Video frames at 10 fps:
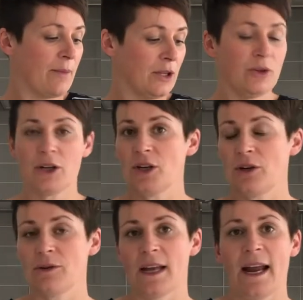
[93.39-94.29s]
You can
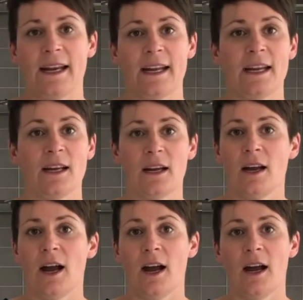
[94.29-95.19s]
use any
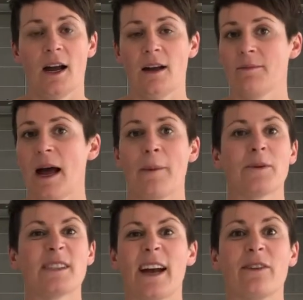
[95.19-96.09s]
apple
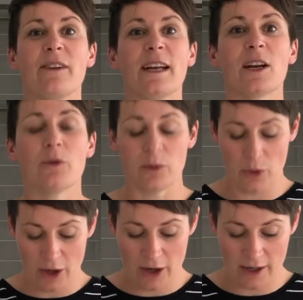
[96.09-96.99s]
cider vinegar would
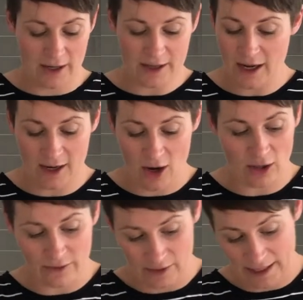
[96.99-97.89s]
work,
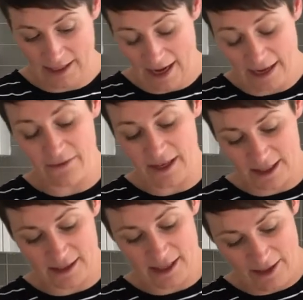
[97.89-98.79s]
any
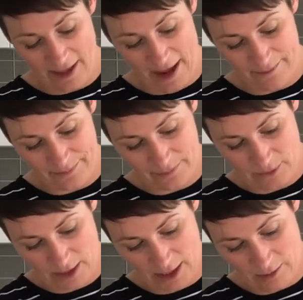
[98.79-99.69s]
vinegars like that.
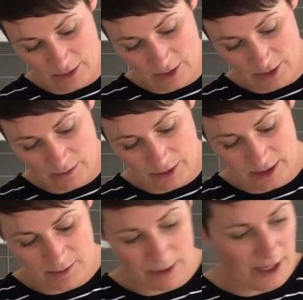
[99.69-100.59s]
Okay, we're just gonna put a
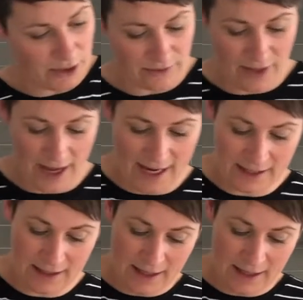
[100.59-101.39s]
splash of that in.